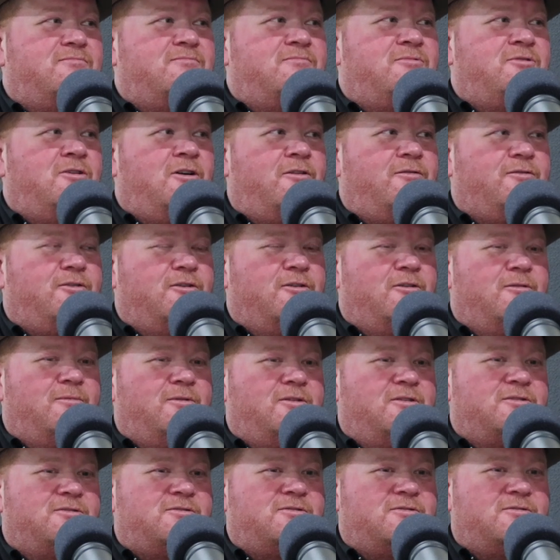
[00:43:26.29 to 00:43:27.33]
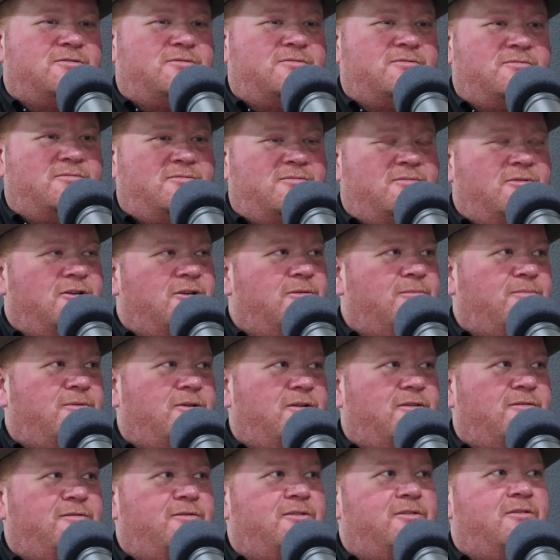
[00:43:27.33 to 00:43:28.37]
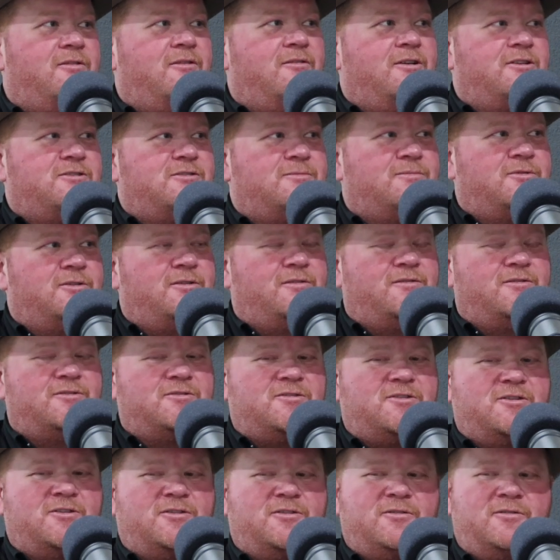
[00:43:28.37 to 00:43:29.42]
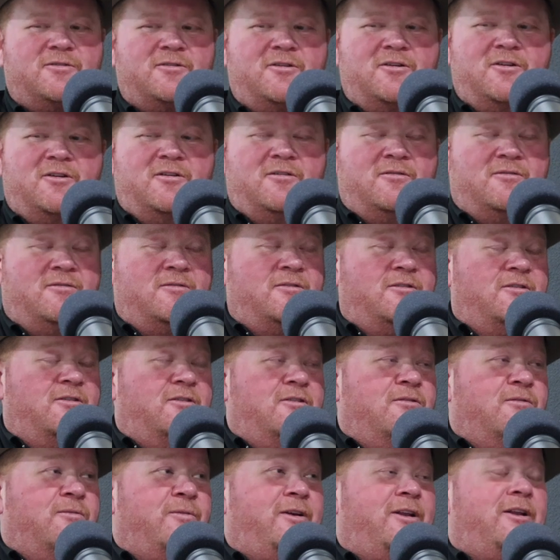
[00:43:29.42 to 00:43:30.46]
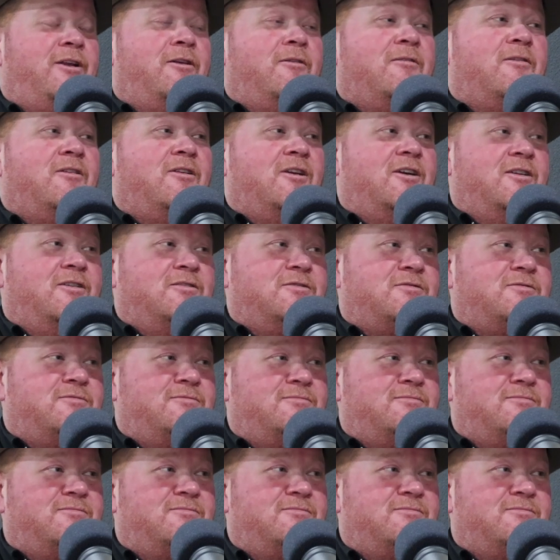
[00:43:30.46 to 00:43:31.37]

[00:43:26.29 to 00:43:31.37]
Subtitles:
golf tournament. It's a nonprofit and they're raising money for this kiddo. We didn't realize